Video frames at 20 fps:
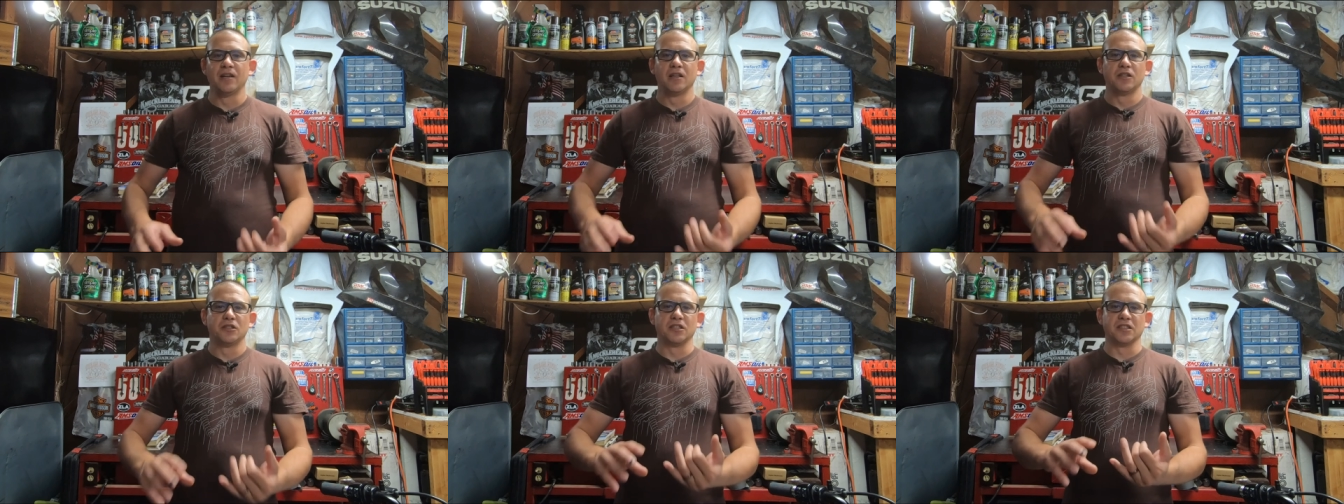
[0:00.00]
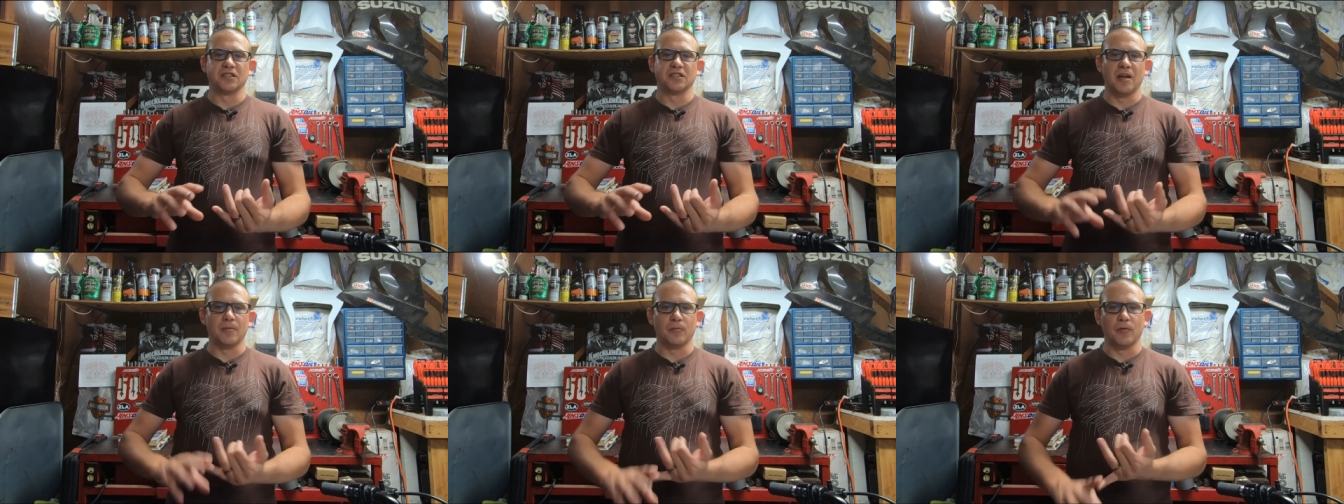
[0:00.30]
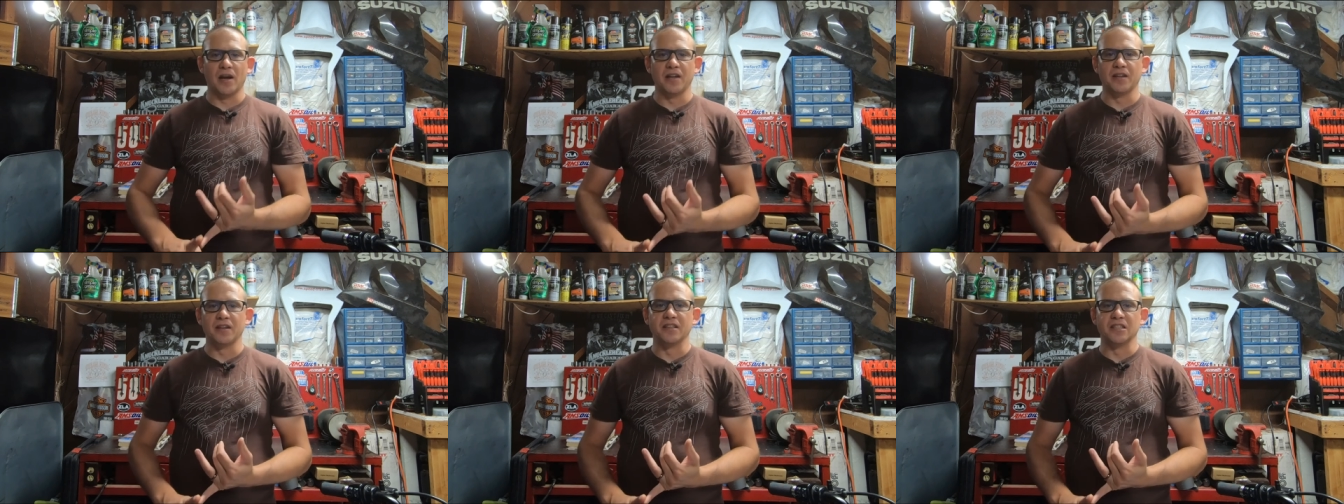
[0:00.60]
just
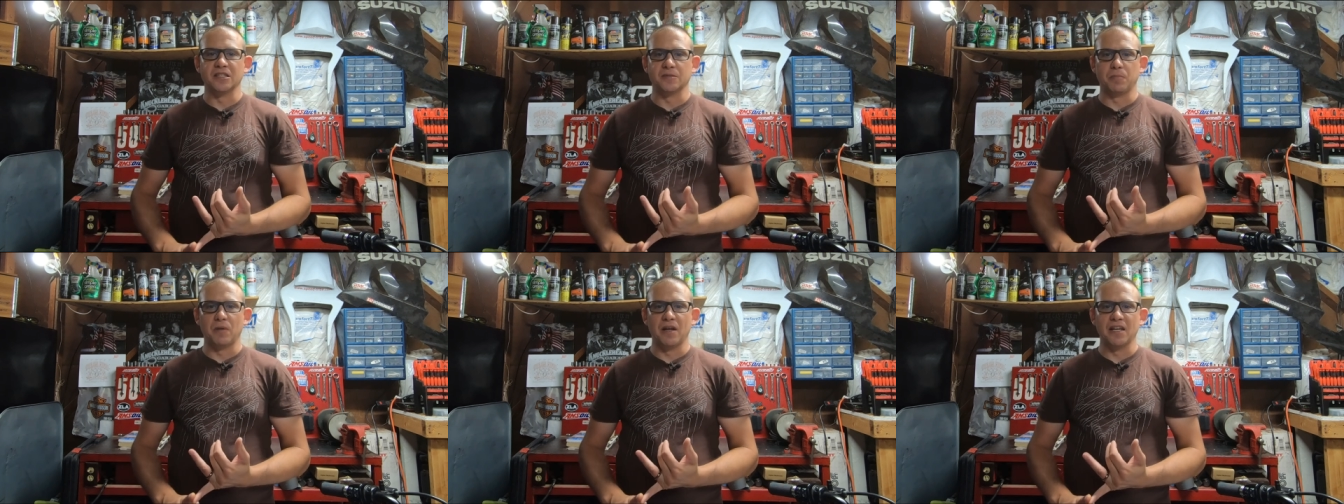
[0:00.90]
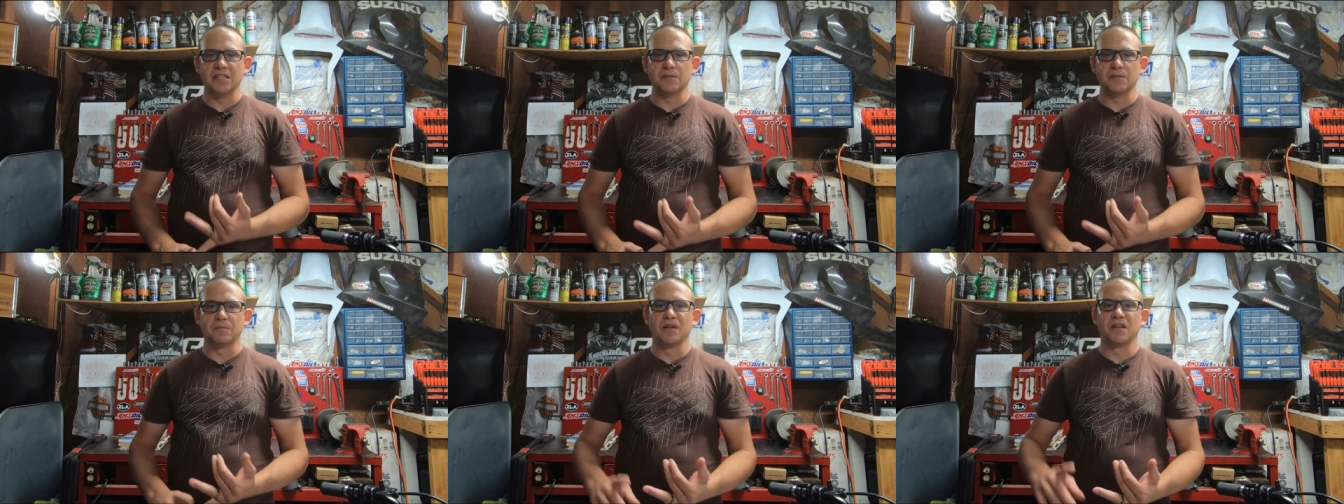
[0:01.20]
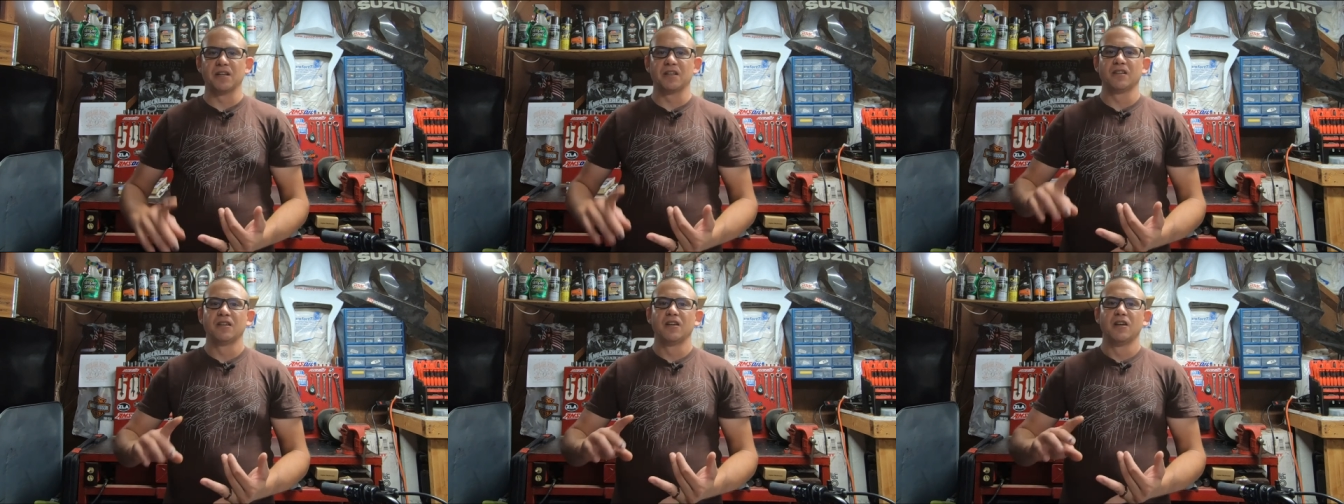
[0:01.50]
upgrade the
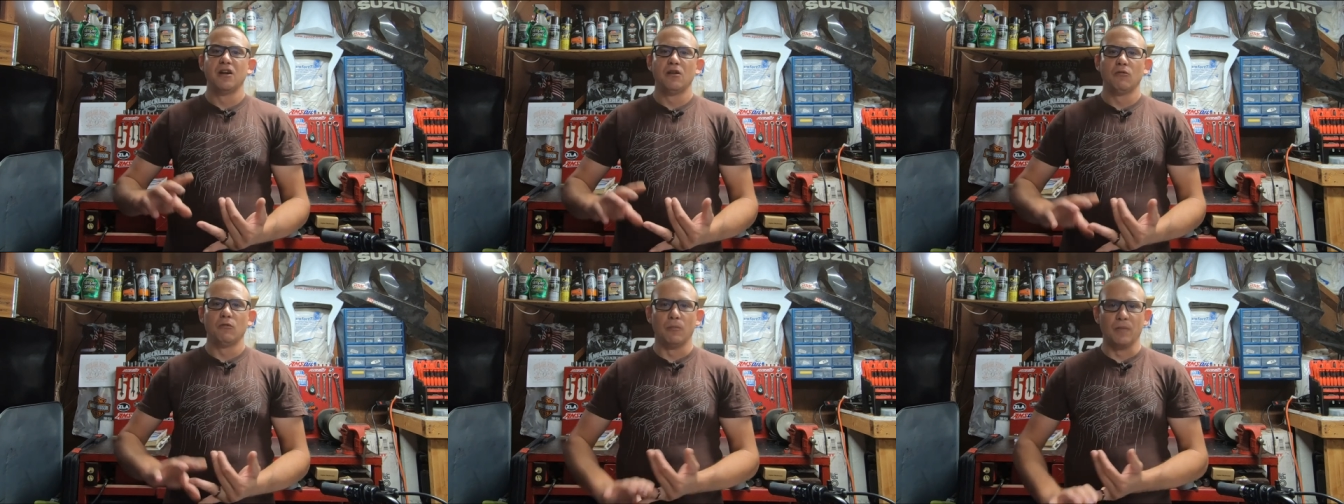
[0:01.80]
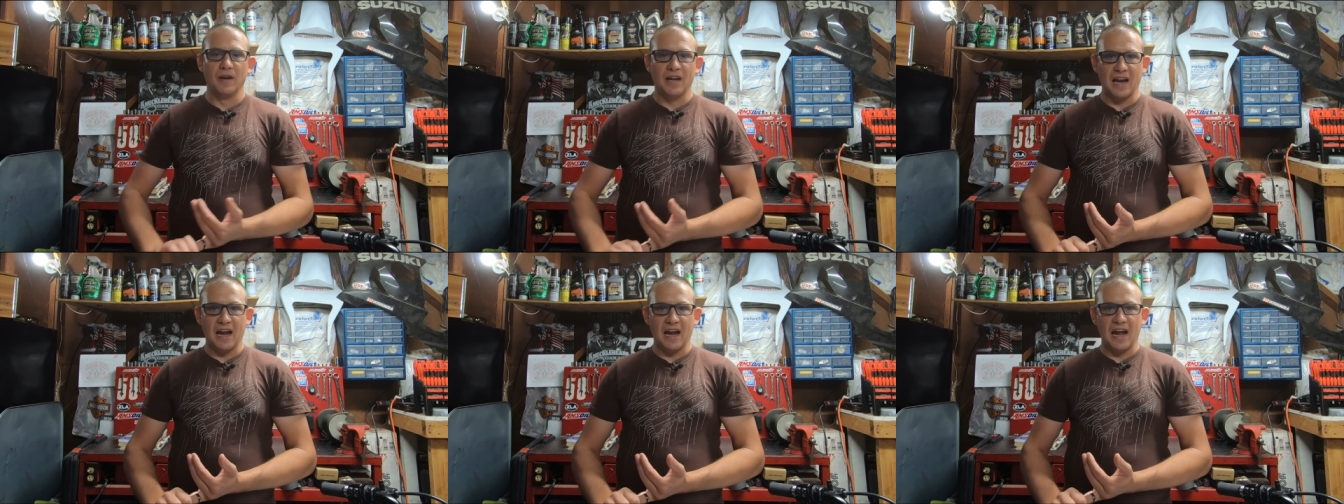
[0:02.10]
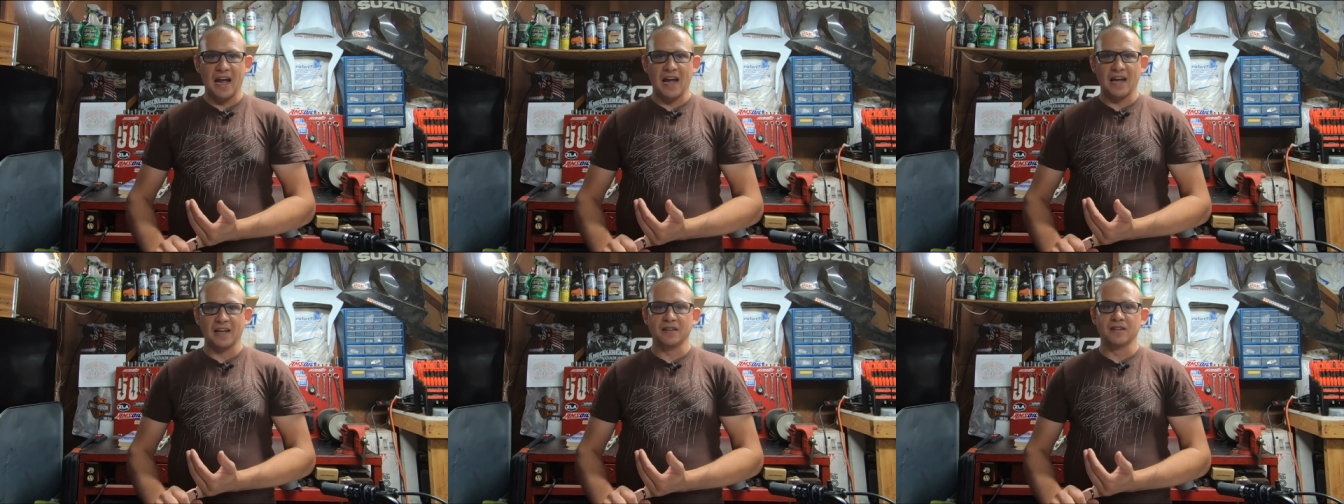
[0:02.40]
displacement, when we
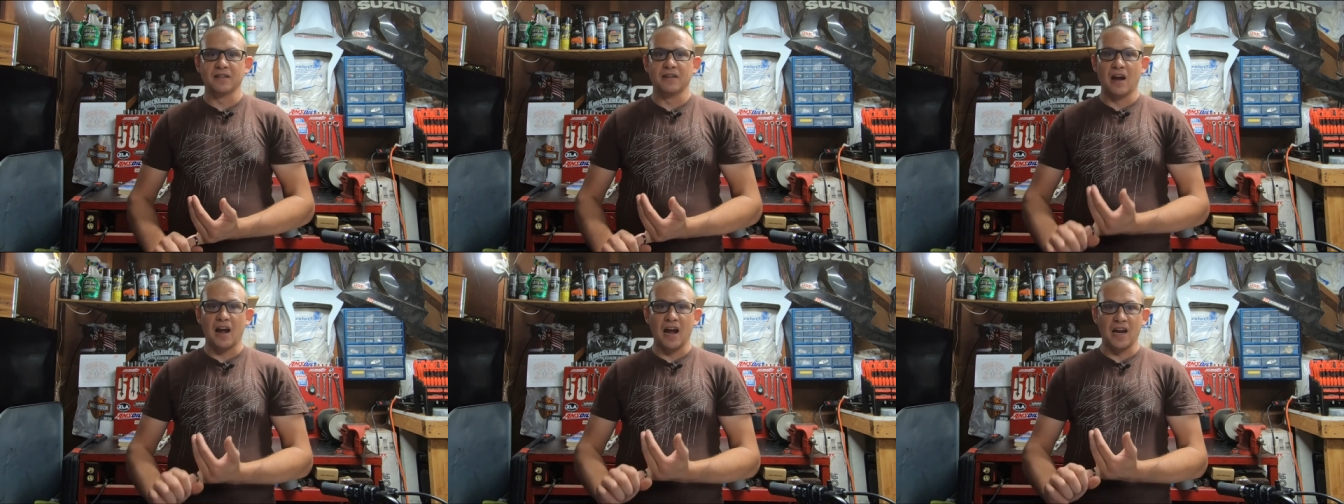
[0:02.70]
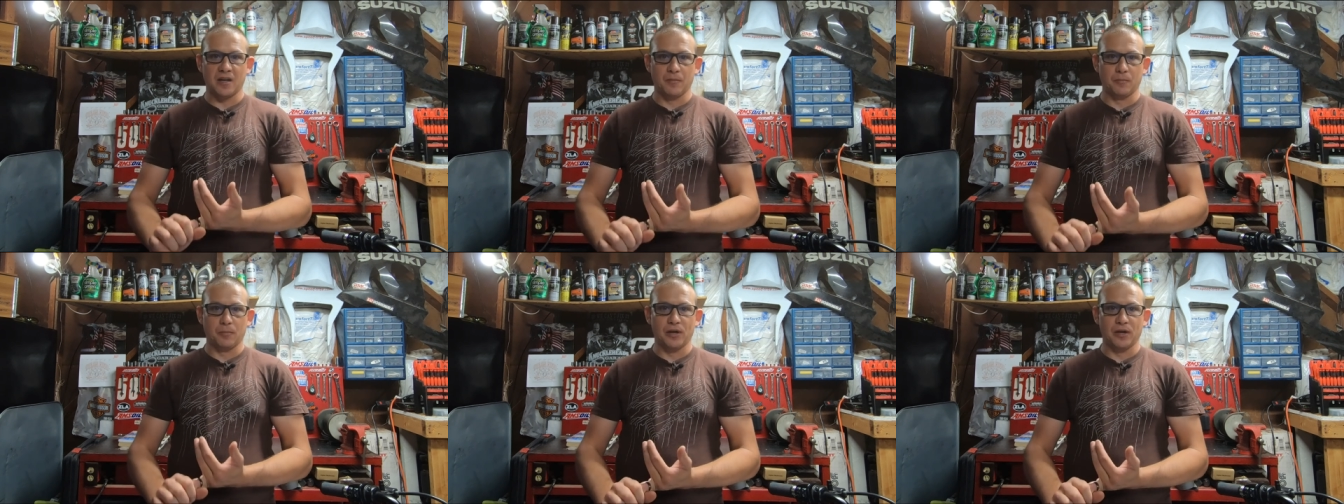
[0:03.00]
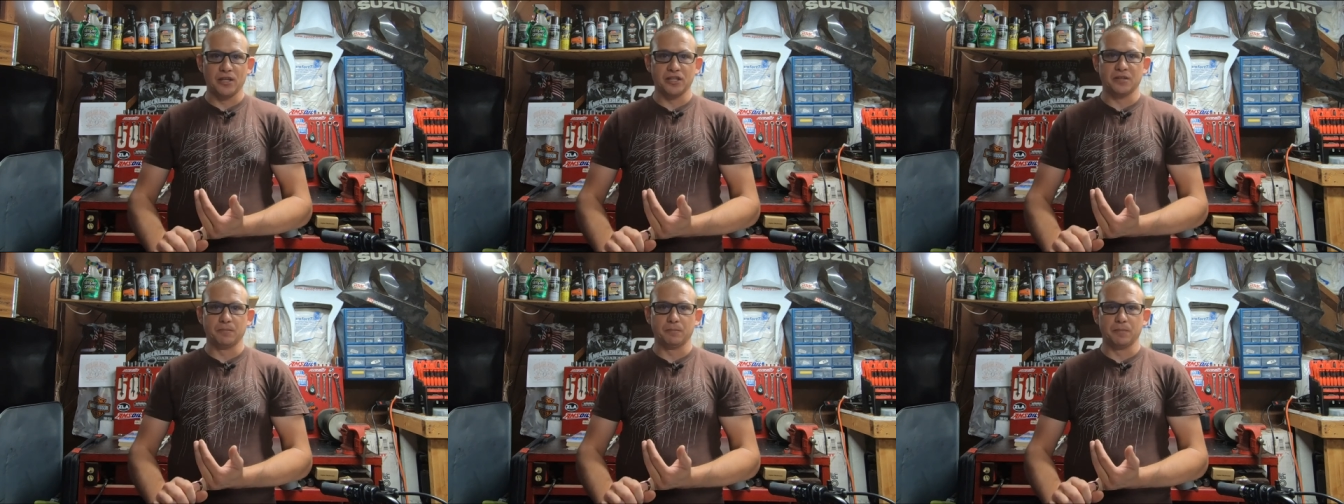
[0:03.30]
add high
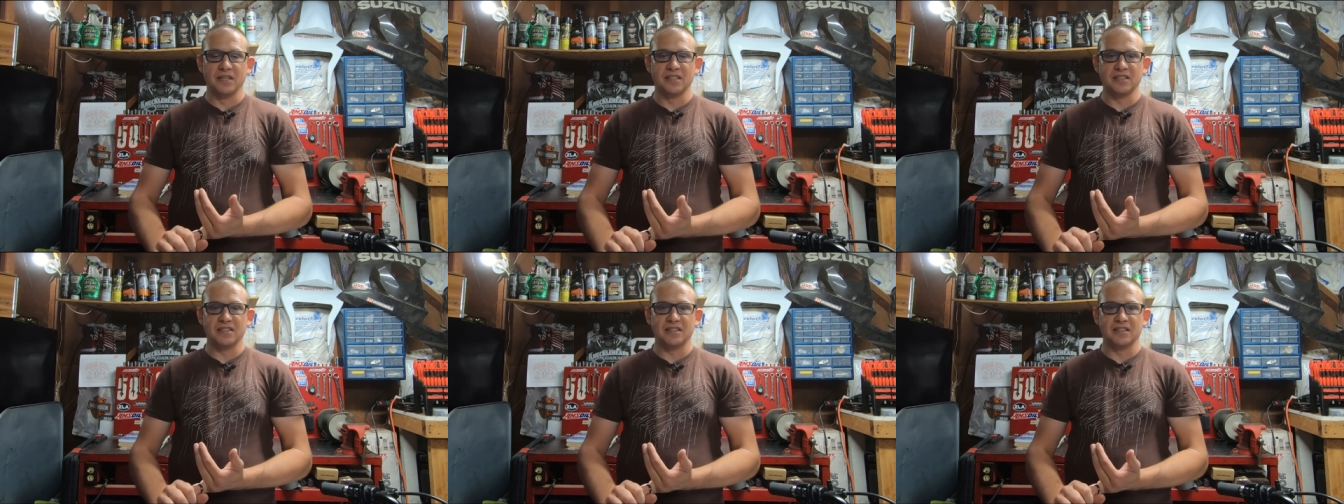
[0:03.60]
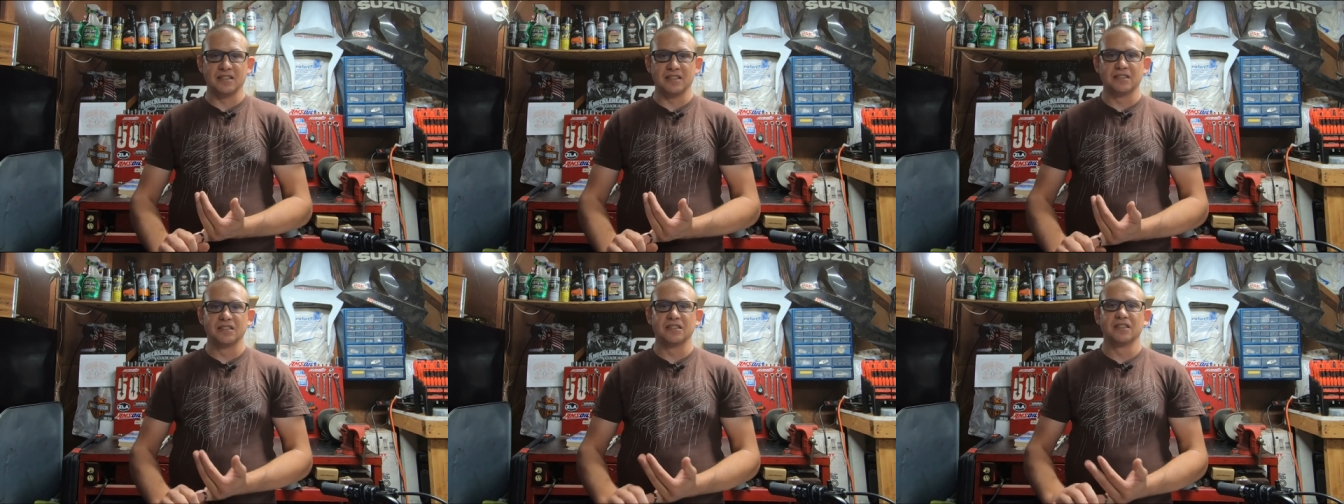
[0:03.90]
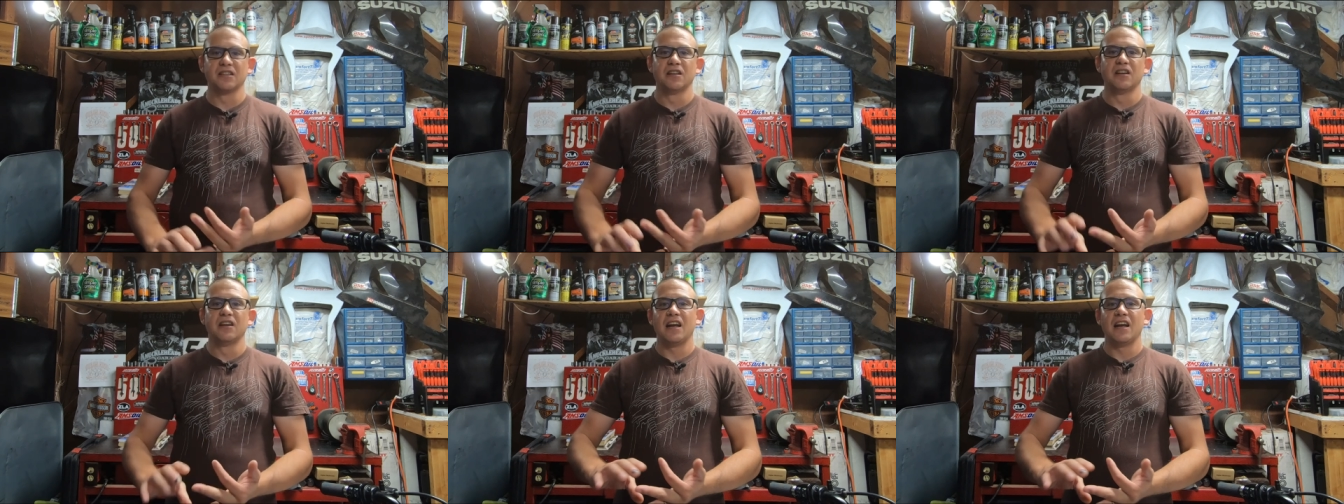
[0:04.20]
compression pistons,